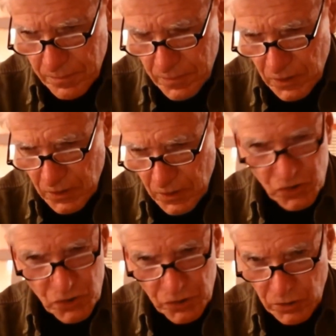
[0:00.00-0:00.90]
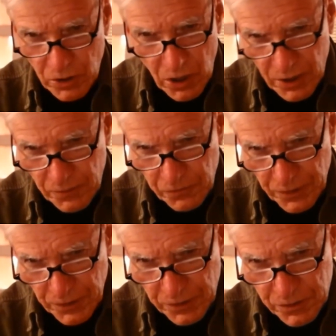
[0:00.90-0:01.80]
internal
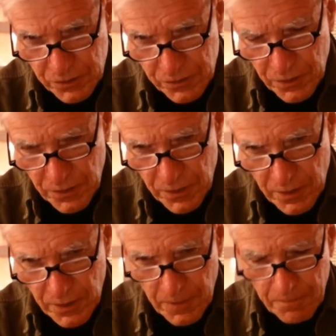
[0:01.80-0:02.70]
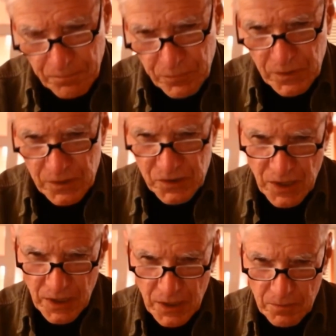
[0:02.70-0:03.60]
conflict, the
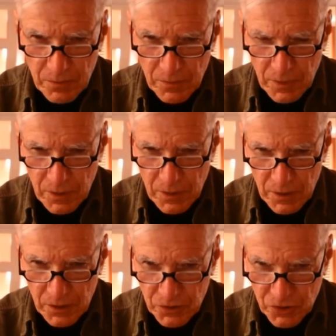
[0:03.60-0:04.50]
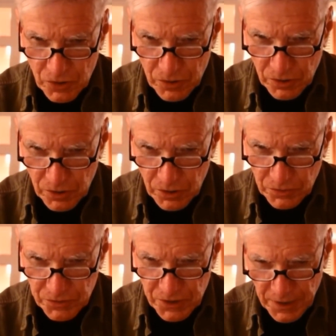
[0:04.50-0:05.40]
same internal
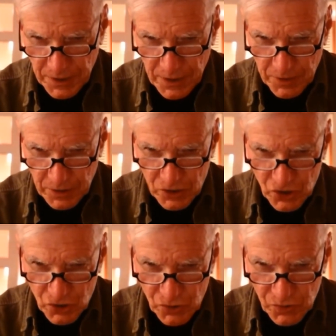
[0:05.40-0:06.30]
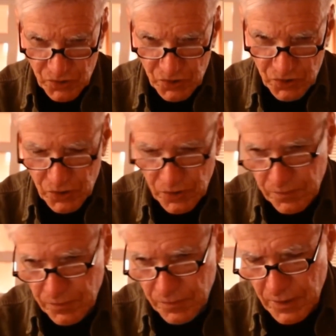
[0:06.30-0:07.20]
dynamic issues.
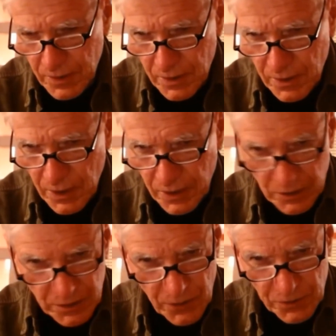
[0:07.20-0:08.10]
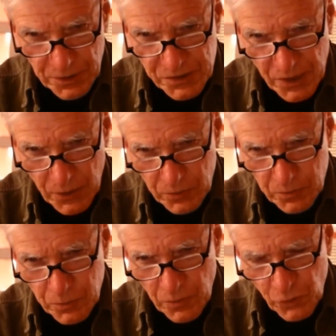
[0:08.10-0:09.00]
I think nowadays I would
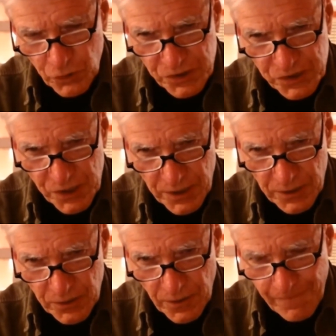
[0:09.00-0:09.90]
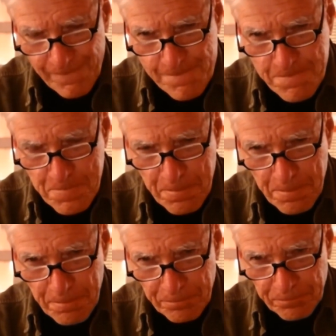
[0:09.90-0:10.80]
prefer to say that
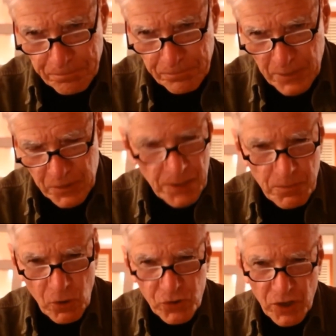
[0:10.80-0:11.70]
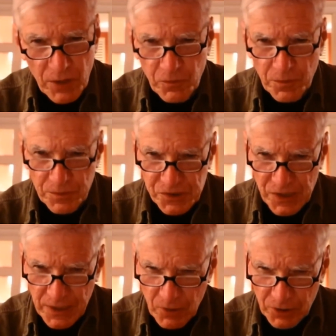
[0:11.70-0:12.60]
maybe they both come from the
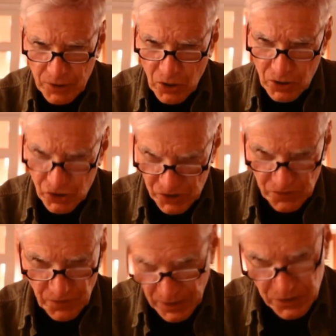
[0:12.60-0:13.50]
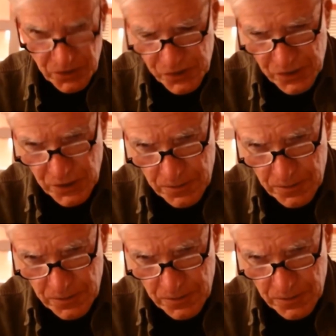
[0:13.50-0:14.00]
same unconscious fantasy.